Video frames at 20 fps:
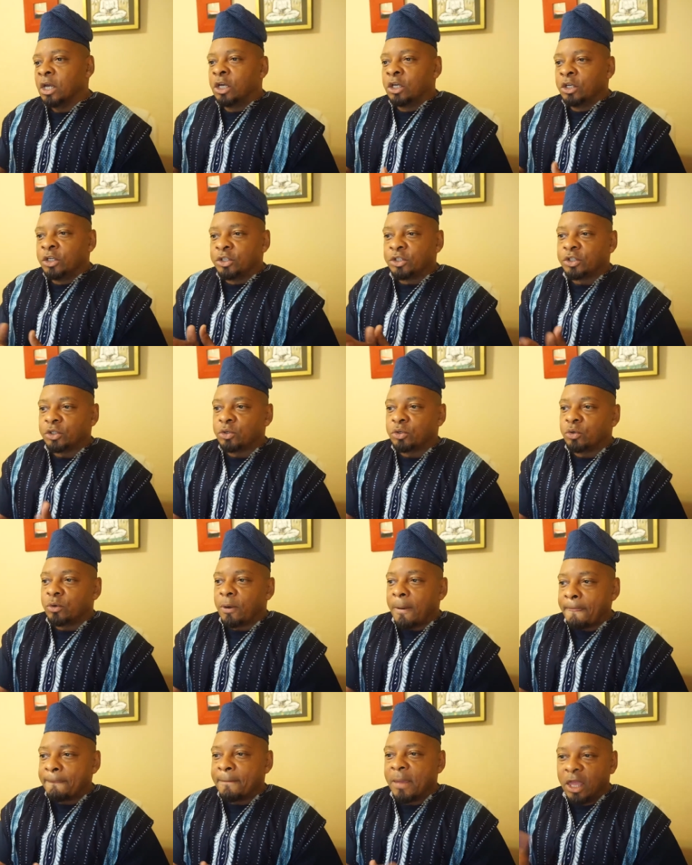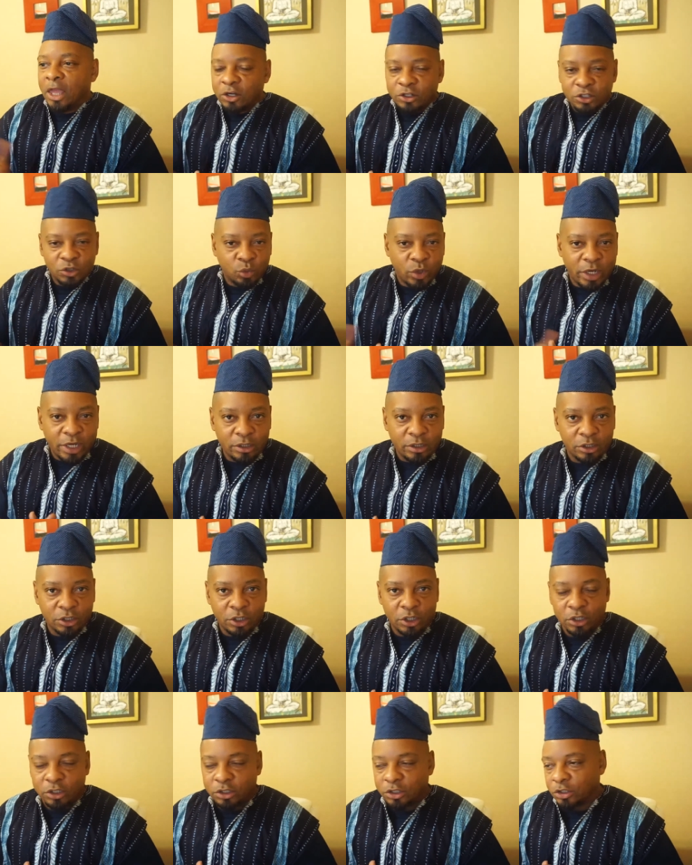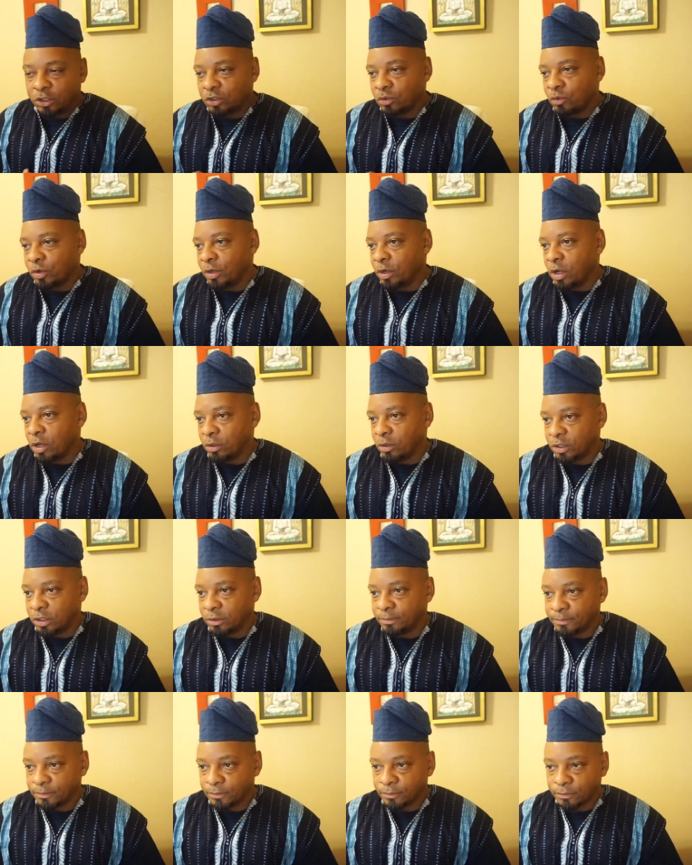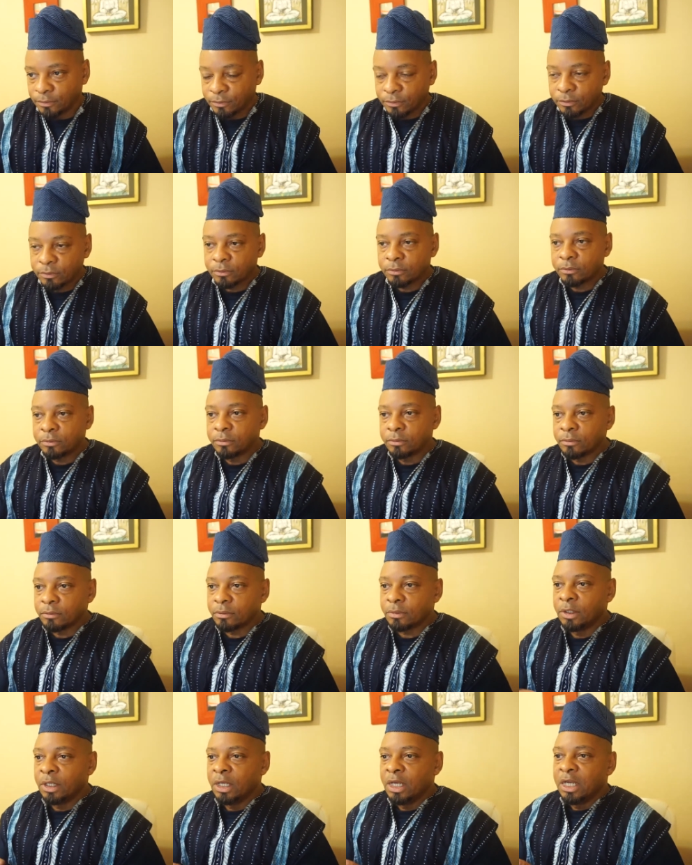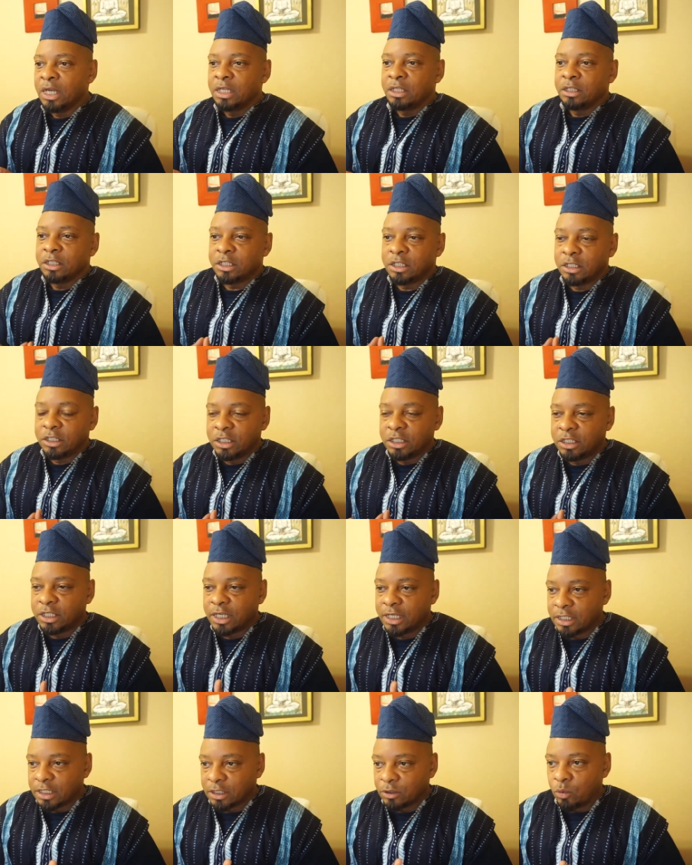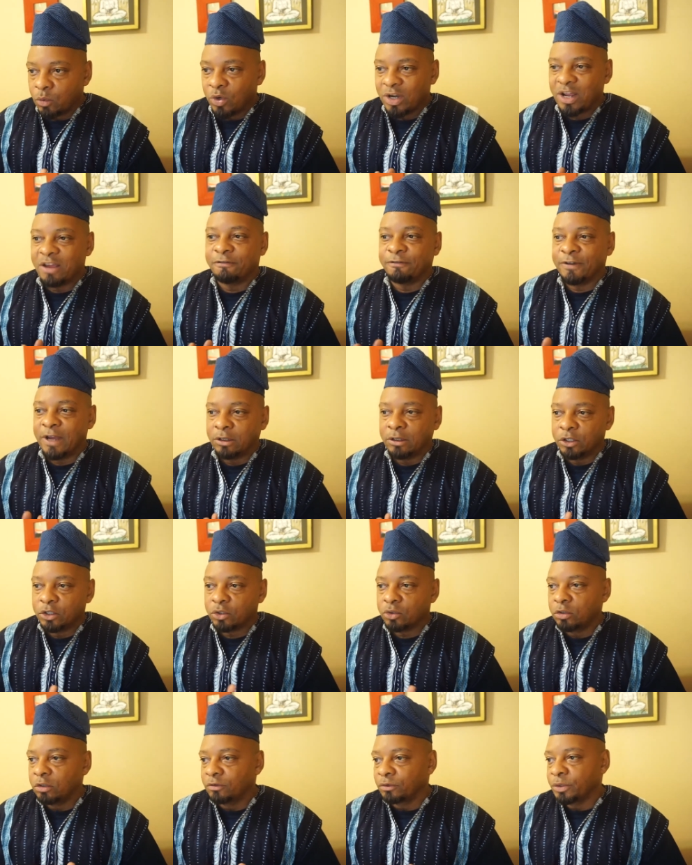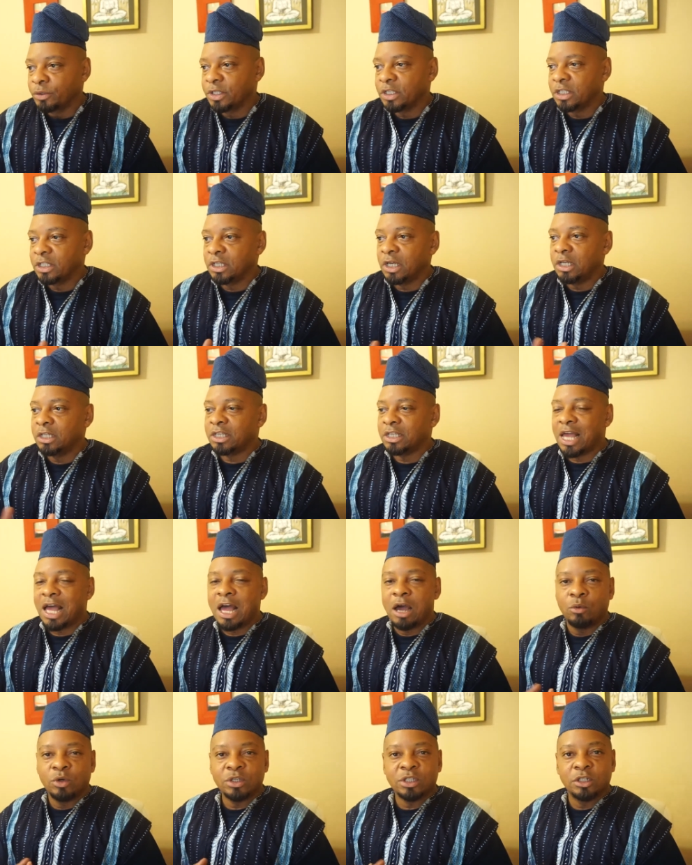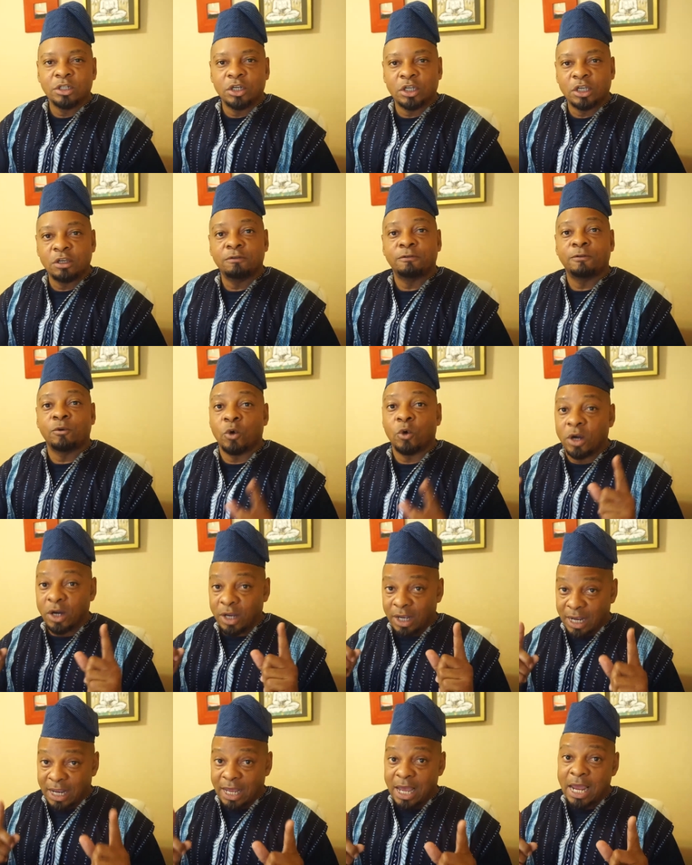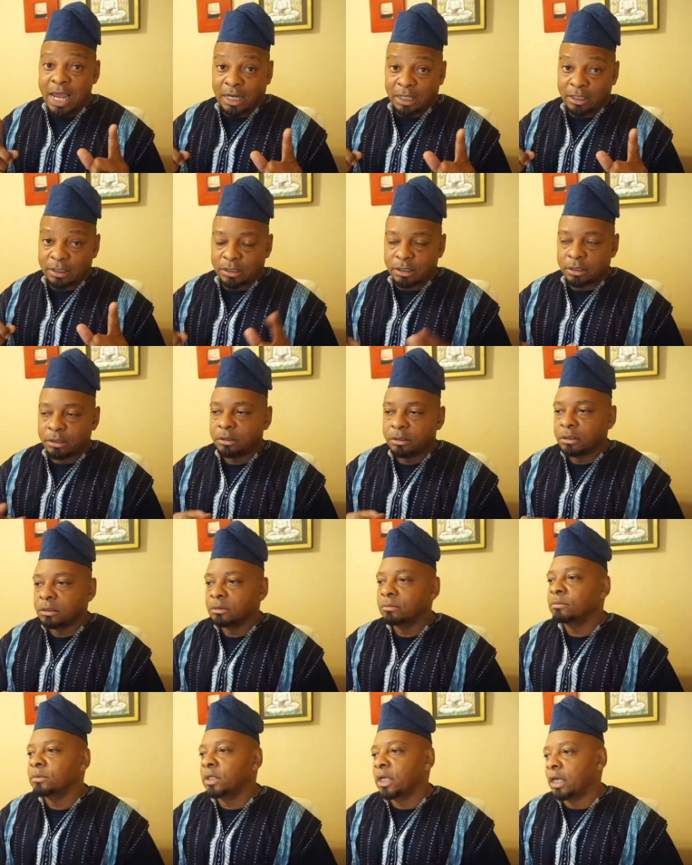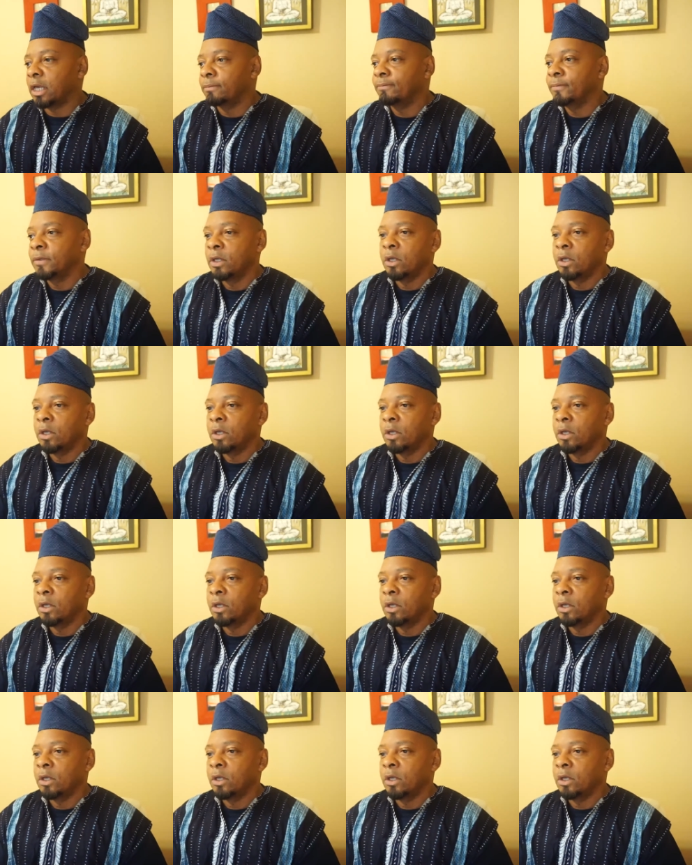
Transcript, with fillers: So here's the way the, the story goes. This, she says, when I found the School of Orisha Studies, I was looking for guidance. Okay.